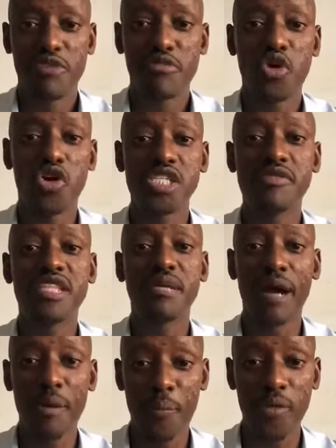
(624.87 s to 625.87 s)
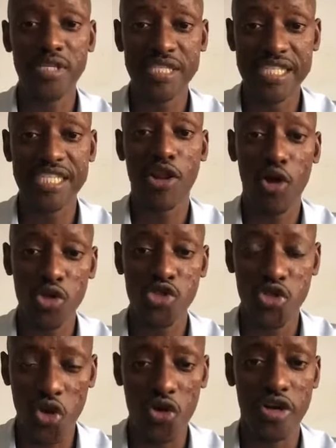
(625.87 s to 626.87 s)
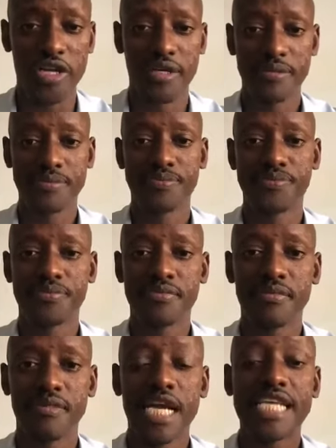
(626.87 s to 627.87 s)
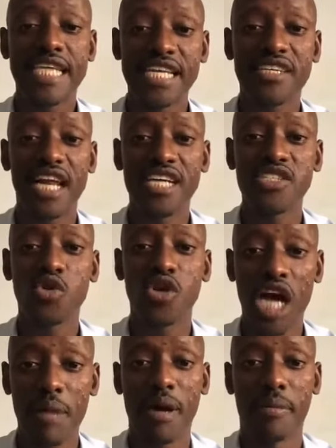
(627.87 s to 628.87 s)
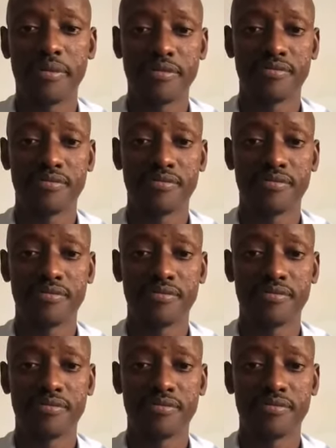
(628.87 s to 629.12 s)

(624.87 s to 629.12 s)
Because even the bank process is a long story. Such clients will come up.